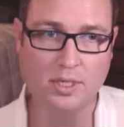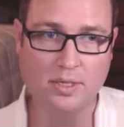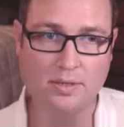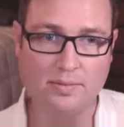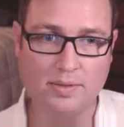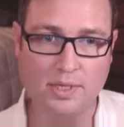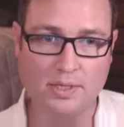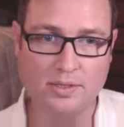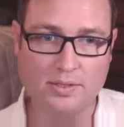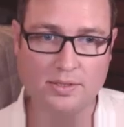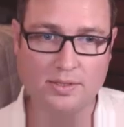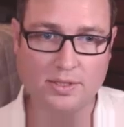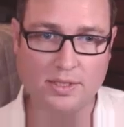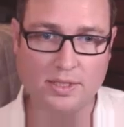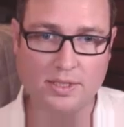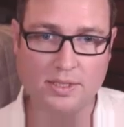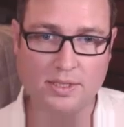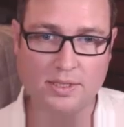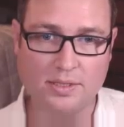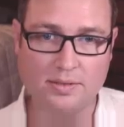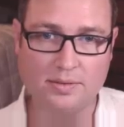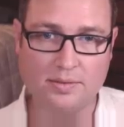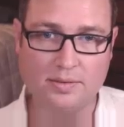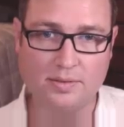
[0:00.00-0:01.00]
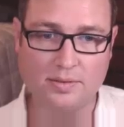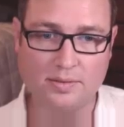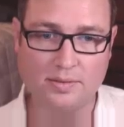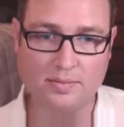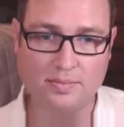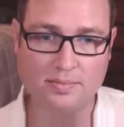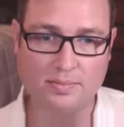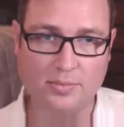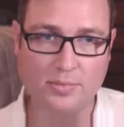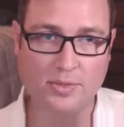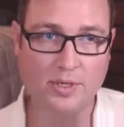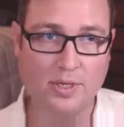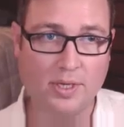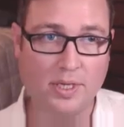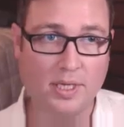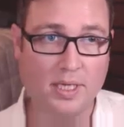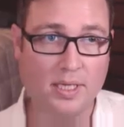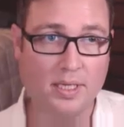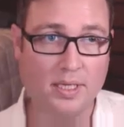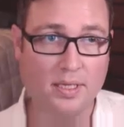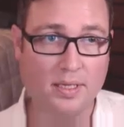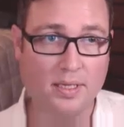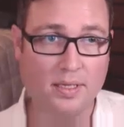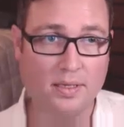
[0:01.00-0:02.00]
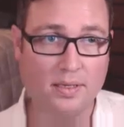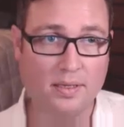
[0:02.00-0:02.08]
Oh, I'm sorry, we also need to put